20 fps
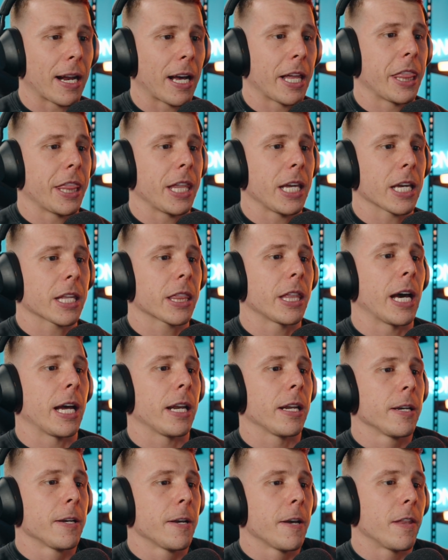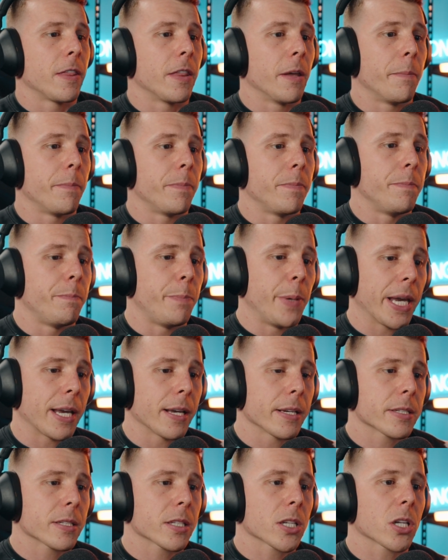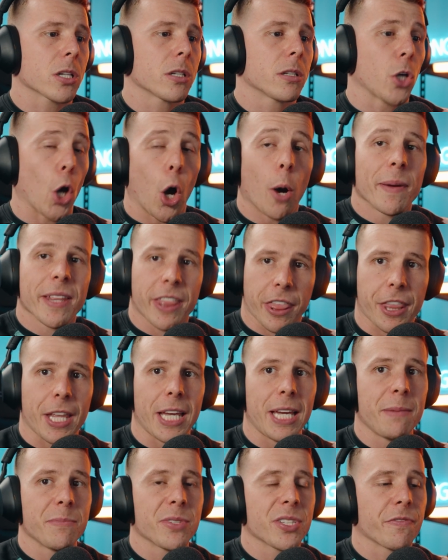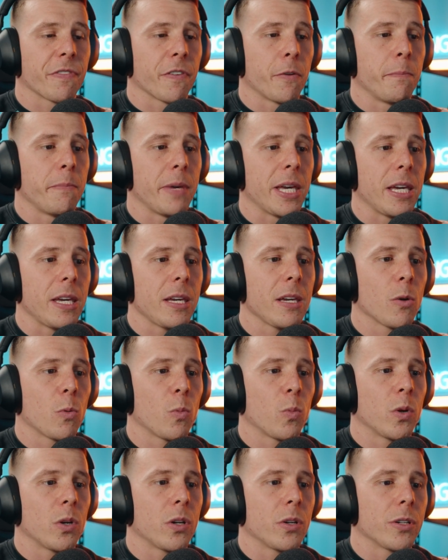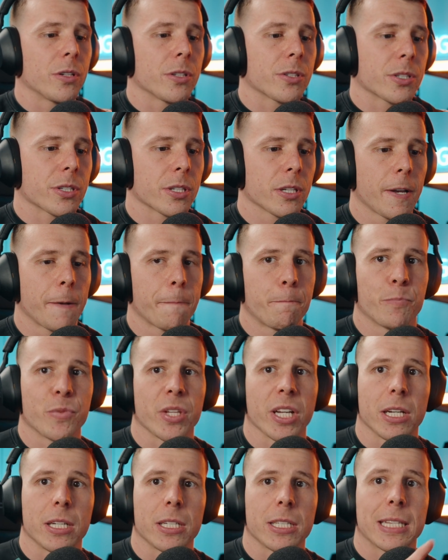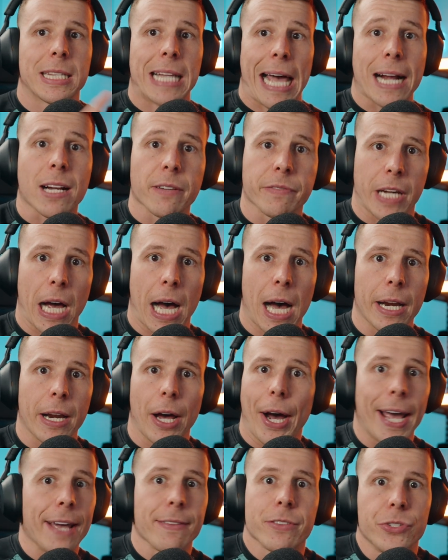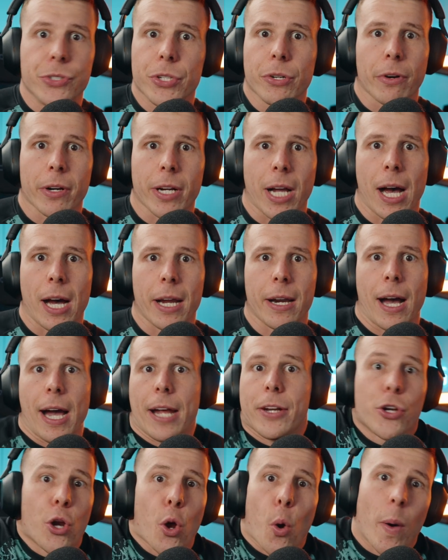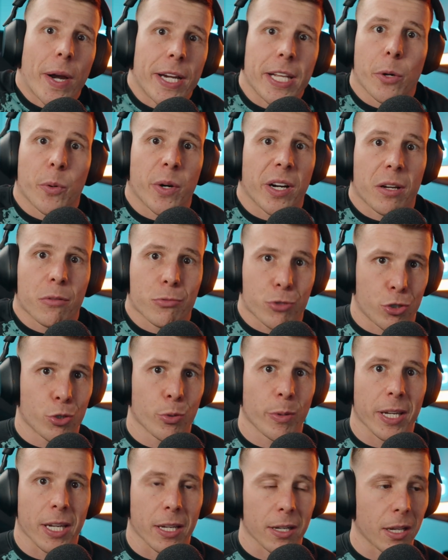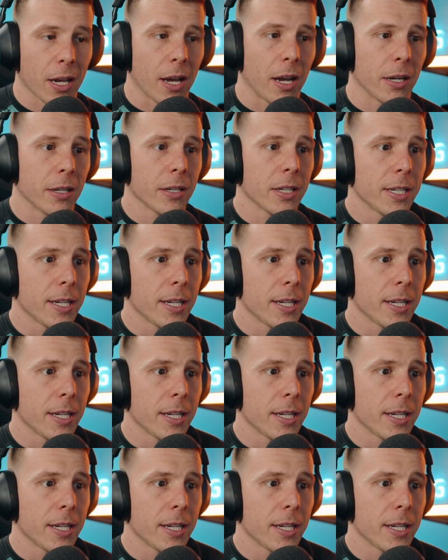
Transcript: I think that the biggest common themes for me was the lack of guard. I had zero guard. I had no idea what I was doing in guard.